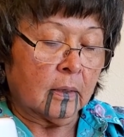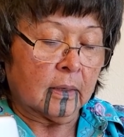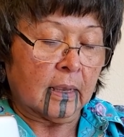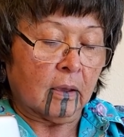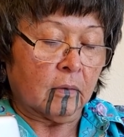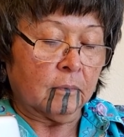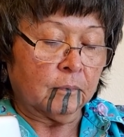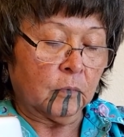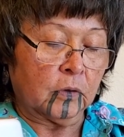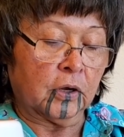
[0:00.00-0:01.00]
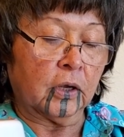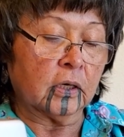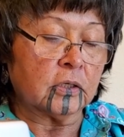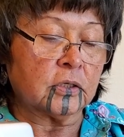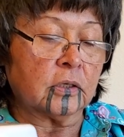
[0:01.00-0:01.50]
Now, what you're
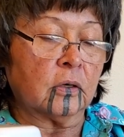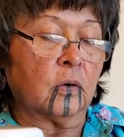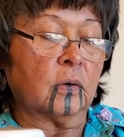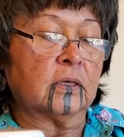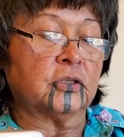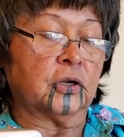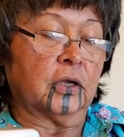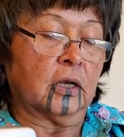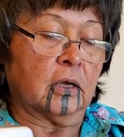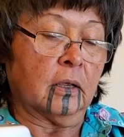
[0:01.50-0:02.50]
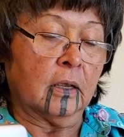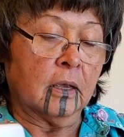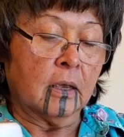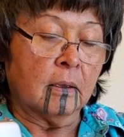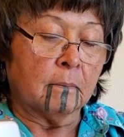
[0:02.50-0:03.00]
going to do is you're going to
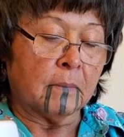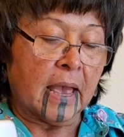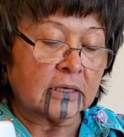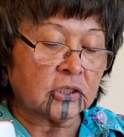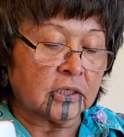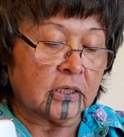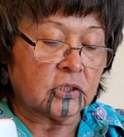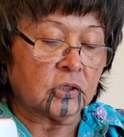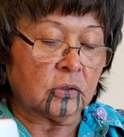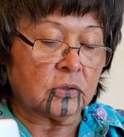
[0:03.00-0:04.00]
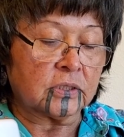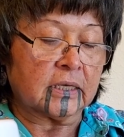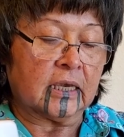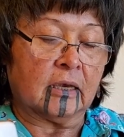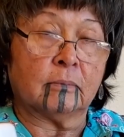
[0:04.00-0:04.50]
match these two
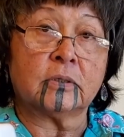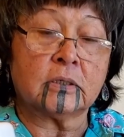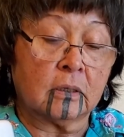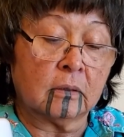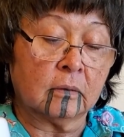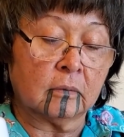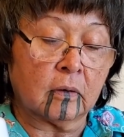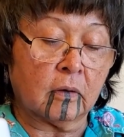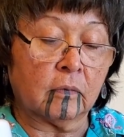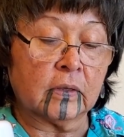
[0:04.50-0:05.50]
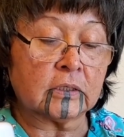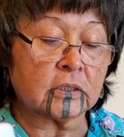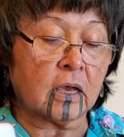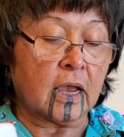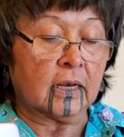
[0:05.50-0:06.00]
seams on this
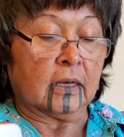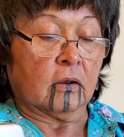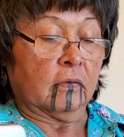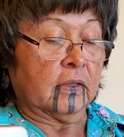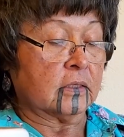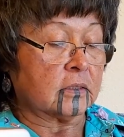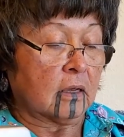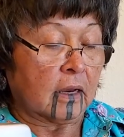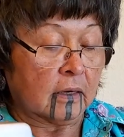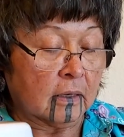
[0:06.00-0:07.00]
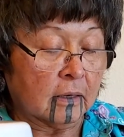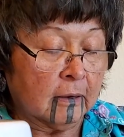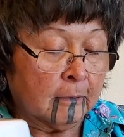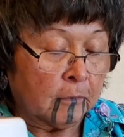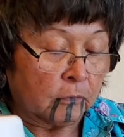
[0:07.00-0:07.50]
side and on this side,
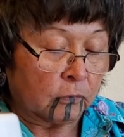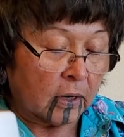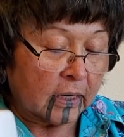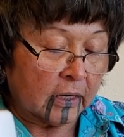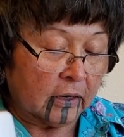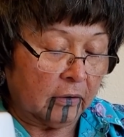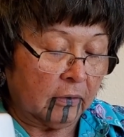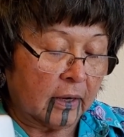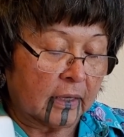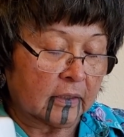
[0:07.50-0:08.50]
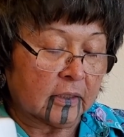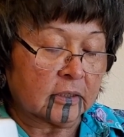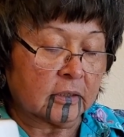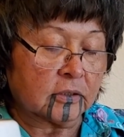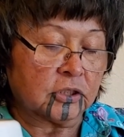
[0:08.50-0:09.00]
right here at
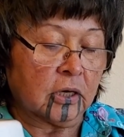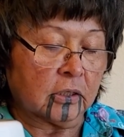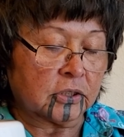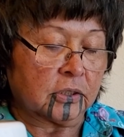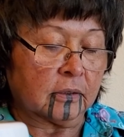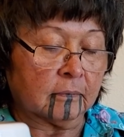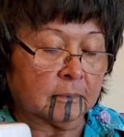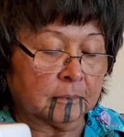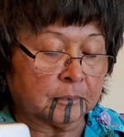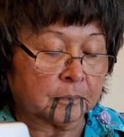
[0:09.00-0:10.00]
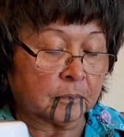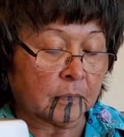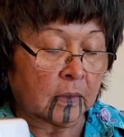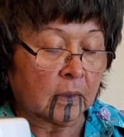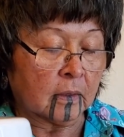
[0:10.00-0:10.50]
this junction,
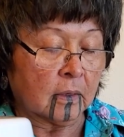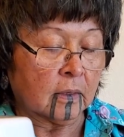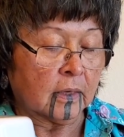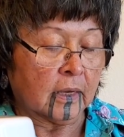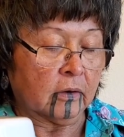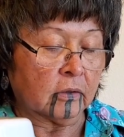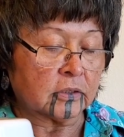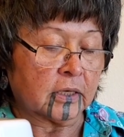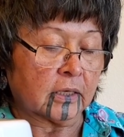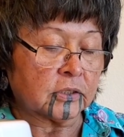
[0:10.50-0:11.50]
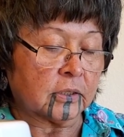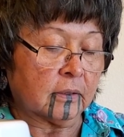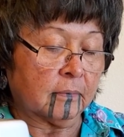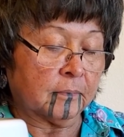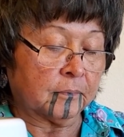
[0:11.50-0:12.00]
intersection.
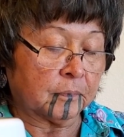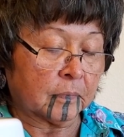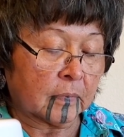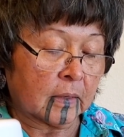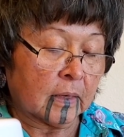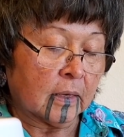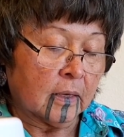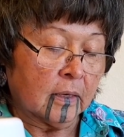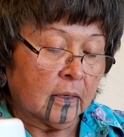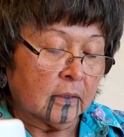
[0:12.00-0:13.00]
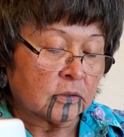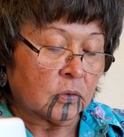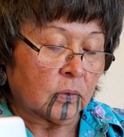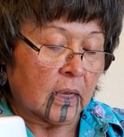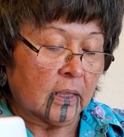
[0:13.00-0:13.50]
So
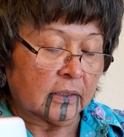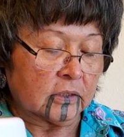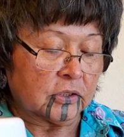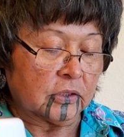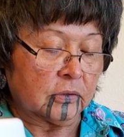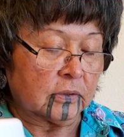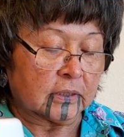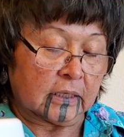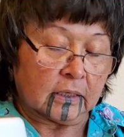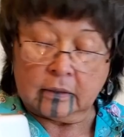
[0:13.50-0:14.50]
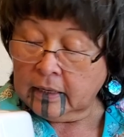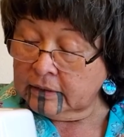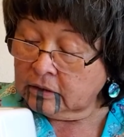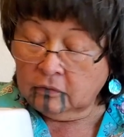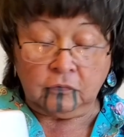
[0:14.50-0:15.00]
what I like to do is get it
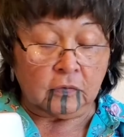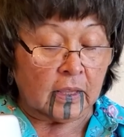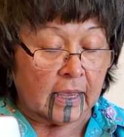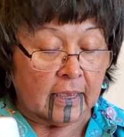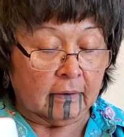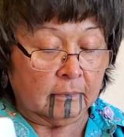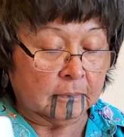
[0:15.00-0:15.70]
nice and flat,